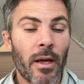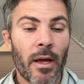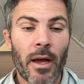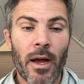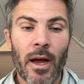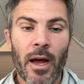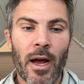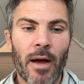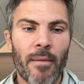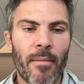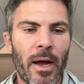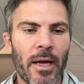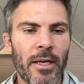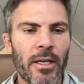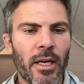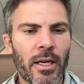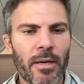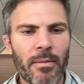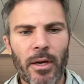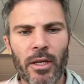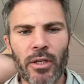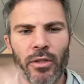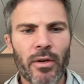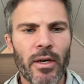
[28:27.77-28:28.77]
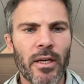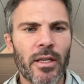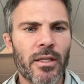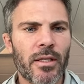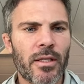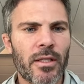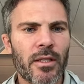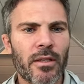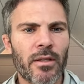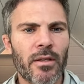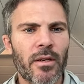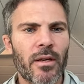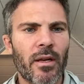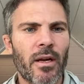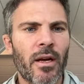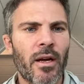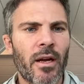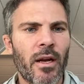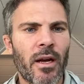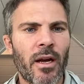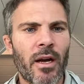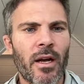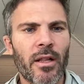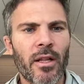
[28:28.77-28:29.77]
I talked about trends
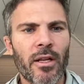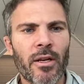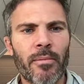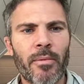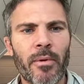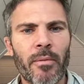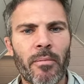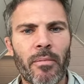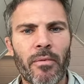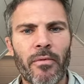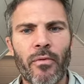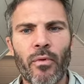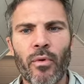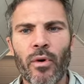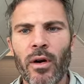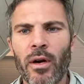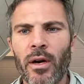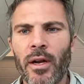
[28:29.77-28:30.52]
a little bit before.